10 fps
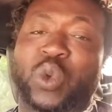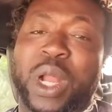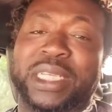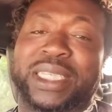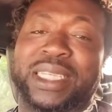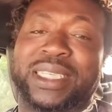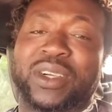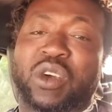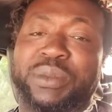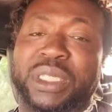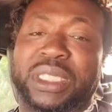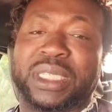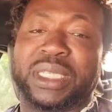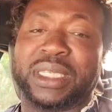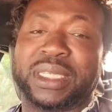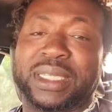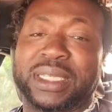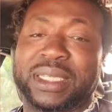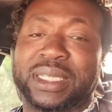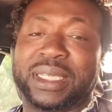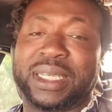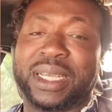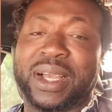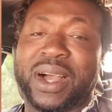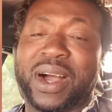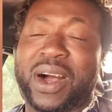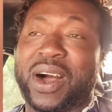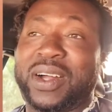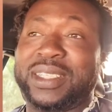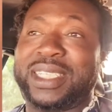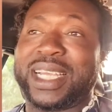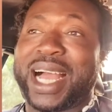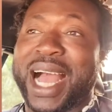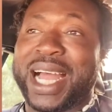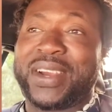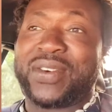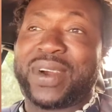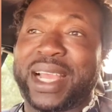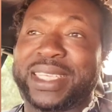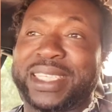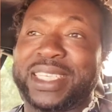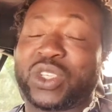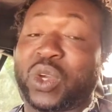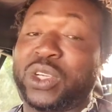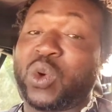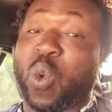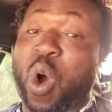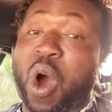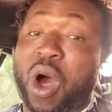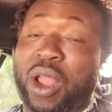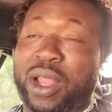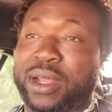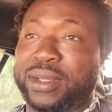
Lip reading: one intelligent community. On the handwritings on the wall,